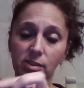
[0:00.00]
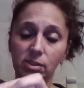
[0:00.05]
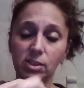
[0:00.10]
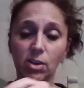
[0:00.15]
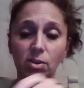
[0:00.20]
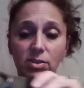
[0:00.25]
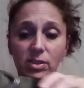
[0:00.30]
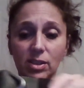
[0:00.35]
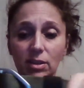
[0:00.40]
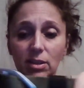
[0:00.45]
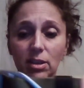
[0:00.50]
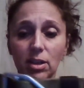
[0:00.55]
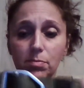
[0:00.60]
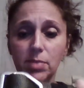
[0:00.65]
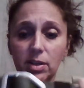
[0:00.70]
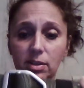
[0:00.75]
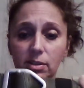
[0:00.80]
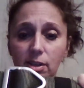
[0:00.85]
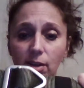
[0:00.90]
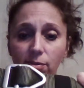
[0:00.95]
So it's a little
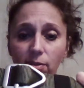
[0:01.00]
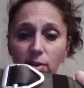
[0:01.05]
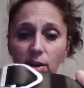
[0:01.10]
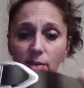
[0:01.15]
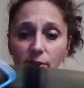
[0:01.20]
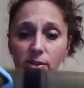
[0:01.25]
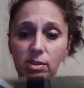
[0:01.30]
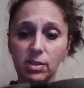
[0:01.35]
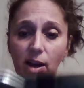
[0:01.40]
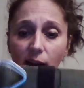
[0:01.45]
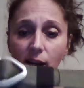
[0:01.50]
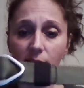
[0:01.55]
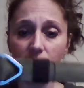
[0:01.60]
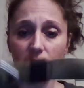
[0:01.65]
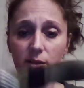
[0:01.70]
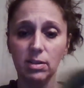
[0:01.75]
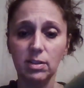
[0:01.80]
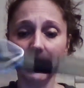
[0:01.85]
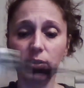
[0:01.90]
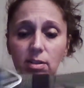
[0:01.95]
bit different of a
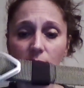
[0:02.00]
style.